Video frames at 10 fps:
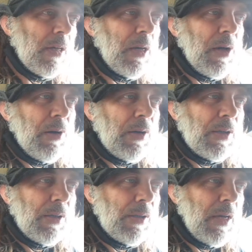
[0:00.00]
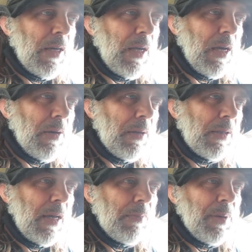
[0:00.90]
here until 10
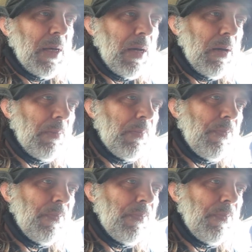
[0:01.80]
p.m.,